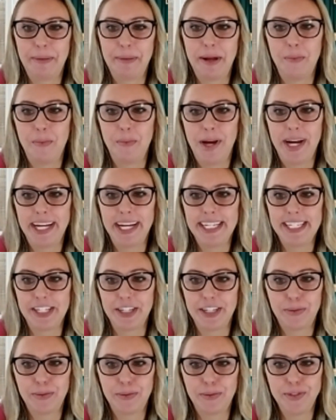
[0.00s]
and why is
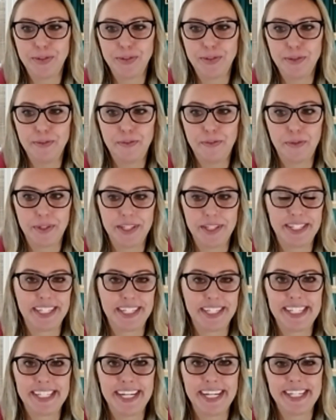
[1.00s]
it crucial for the
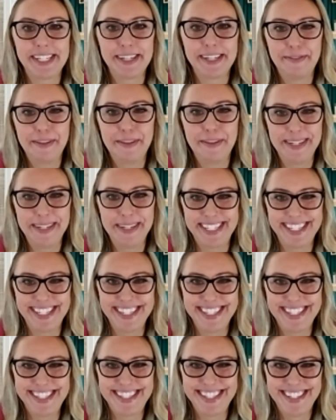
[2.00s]
success of the
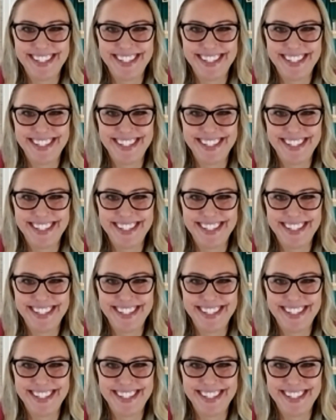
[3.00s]
business?